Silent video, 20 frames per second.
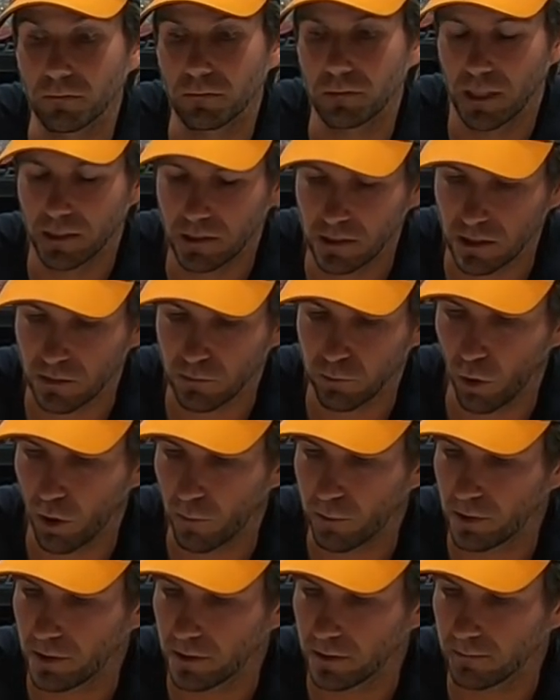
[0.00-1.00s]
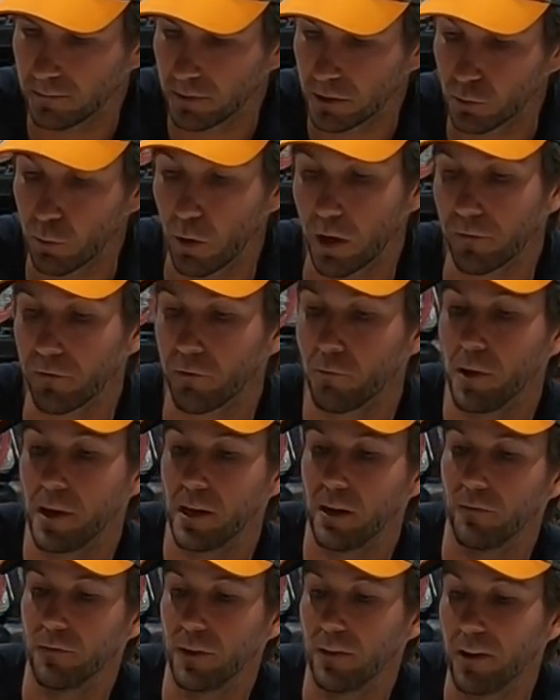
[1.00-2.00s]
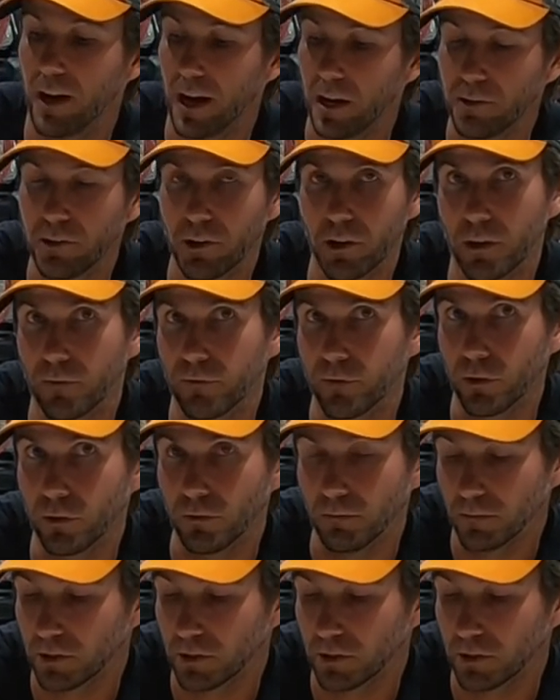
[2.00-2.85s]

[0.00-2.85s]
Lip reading: That's just my opinion. It's worked for me. I've never had dirty fuel.